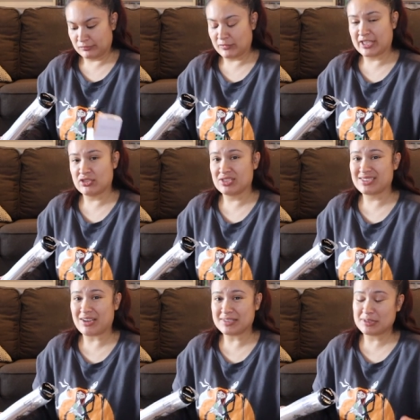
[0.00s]
we can just
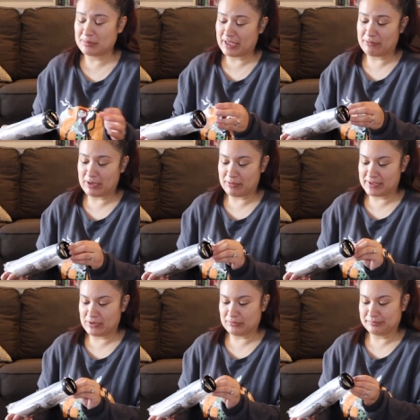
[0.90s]
gossip like we
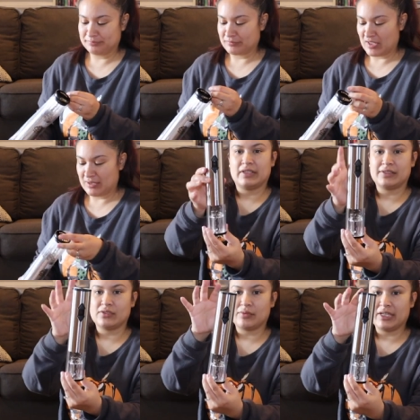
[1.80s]
always do. So
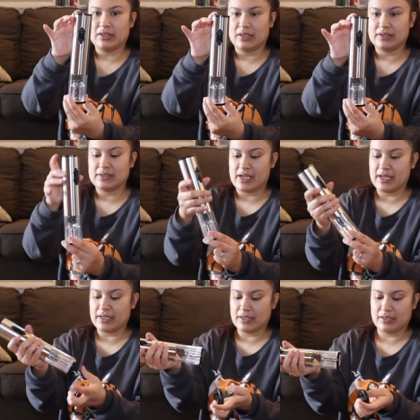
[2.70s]
this is what it looks
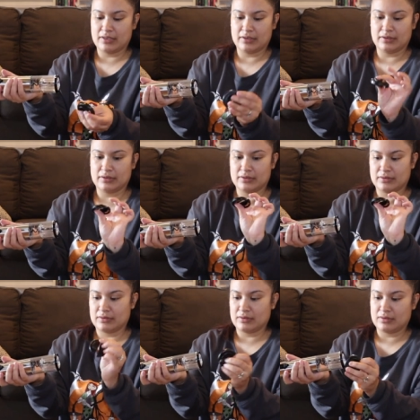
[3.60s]
like.
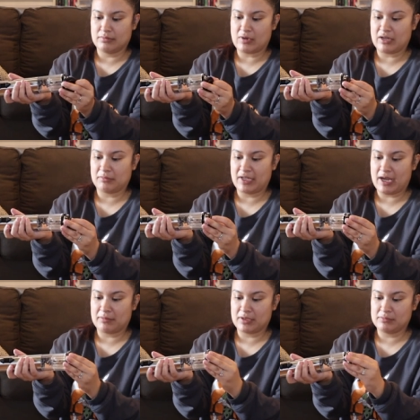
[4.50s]
The bottom
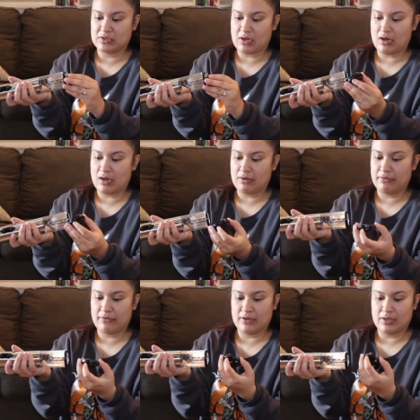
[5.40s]
cap comes off,
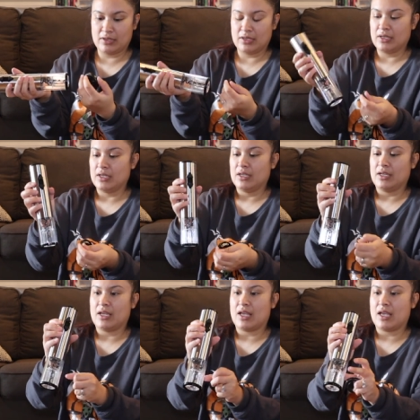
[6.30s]

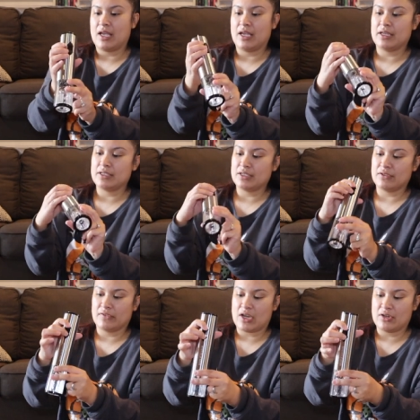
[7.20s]
and
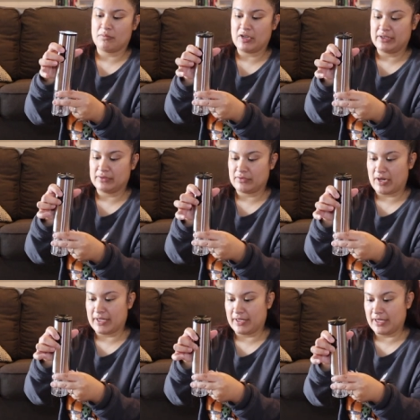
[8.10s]
you've got your buttons
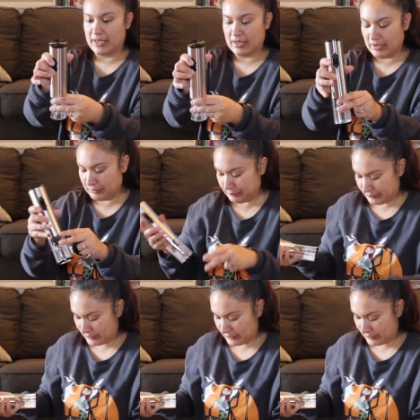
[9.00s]
right here.